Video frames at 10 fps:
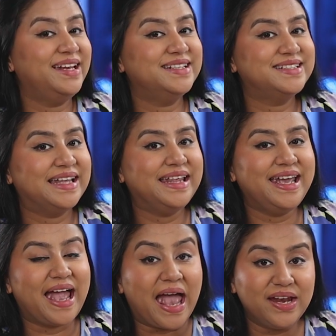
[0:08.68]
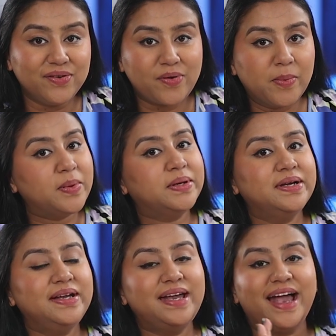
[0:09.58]
It is the end of
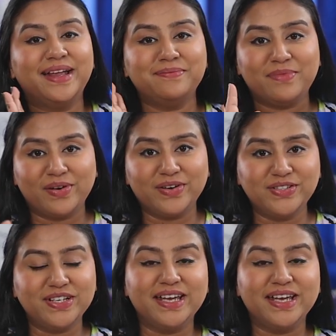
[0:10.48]
February and March